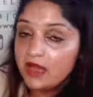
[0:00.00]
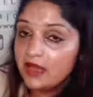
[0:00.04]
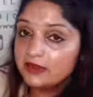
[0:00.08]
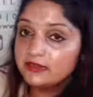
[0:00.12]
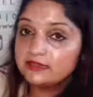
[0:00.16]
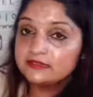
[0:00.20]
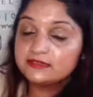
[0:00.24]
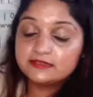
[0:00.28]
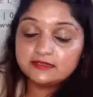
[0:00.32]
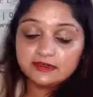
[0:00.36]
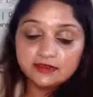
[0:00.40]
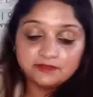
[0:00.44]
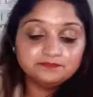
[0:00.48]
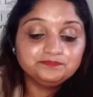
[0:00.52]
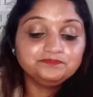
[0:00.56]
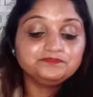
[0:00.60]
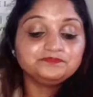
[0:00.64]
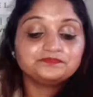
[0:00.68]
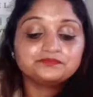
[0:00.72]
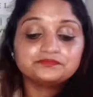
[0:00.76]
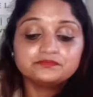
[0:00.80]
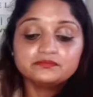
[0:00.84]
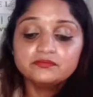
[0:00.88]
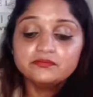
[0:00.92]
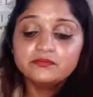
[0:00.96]
in Maharashtra.
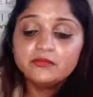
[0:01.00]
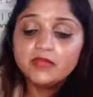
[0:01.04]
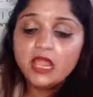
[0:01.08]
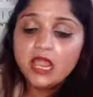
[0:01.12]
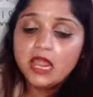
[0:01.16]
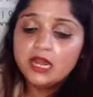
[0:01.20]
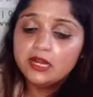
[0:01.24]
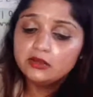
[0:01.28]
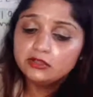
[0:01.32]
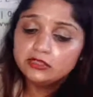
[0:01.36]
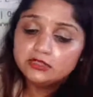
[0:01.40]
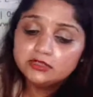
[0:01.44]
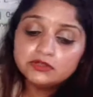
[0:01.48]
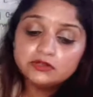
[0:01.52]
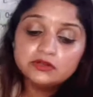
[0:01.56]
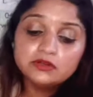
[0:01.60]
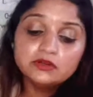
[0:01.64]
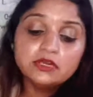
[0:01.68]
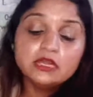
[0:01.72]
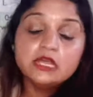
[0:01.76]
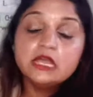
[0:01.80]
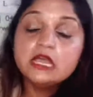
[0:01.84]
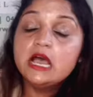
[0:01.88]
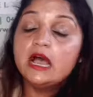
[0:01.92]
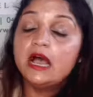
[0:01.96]
And
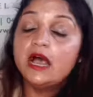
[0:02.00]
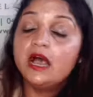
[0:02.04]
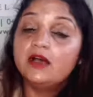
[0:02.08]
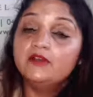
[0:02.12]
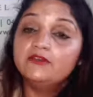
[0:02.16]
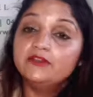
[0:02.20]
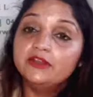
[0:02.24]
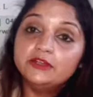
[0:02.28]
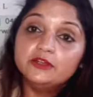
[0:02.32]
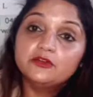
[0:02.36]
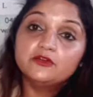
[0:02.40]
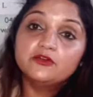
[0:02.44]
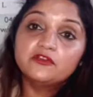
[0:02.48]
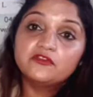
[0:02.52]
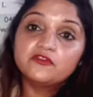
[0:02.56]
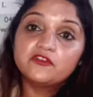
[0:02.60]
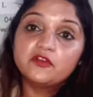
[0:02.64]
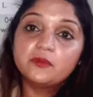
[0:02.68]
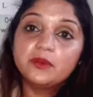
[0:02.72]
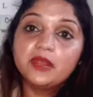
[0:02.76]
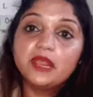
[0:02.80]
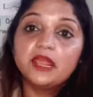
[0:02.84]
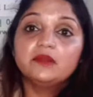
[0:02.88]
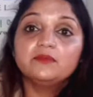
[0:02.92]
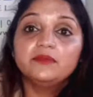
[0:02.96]
also, when you go
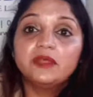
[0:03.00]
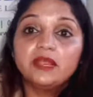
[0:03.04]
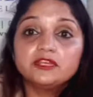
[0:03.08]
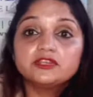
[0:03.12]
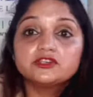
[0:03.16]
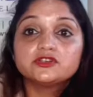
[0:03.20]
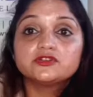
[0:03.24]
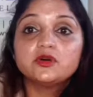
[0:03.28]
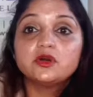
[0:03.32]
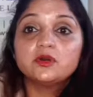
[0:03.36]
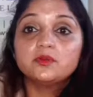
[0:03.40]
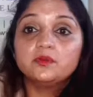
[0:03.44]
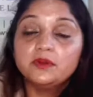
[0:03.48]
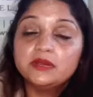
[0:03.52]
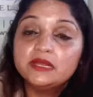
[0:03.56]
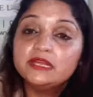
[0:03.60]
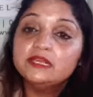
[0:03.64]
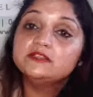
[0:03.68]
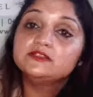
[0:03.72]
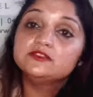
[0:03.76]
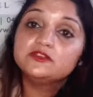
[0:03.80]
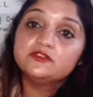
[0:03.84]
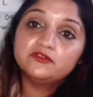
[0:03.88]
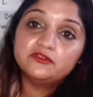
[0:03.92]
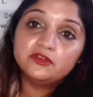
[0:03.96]
from here, make sure,
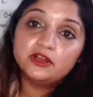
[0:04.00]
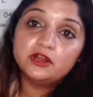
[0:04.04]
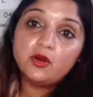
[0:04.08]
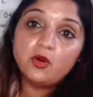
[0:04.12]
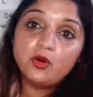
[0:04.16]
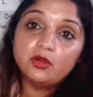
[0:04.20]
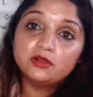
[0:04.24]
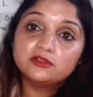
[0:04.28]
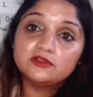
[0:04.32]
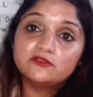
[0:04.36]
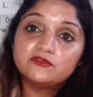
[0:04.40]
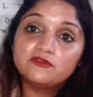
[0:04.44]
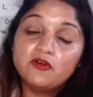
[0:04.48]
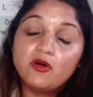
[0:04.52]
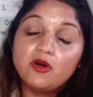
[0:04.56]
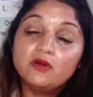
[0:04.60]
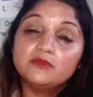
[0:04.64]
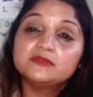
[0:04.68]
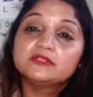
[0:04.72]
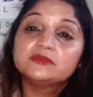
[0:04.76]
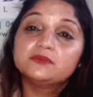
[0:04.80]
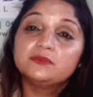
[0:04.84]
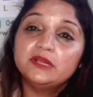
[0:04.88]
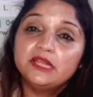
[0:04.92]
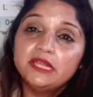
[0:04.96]
please, you fill all the forms.